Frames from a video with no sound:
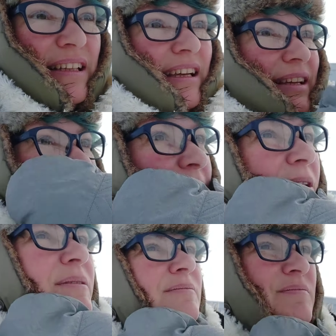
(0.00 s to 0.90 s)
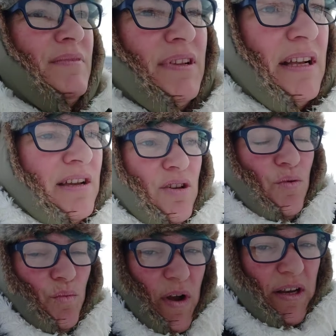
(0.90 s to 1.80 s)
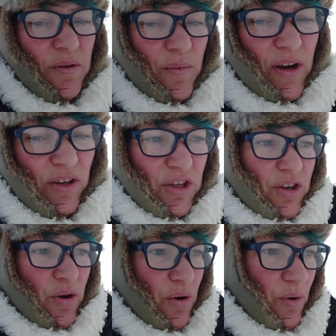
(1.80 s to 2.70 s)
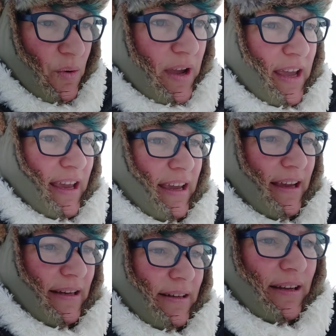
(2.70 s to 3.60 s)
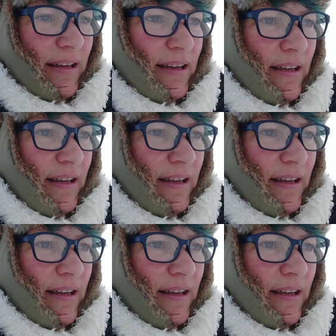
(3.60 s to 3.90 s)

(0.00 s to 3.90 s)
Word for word: Like, when and where you go and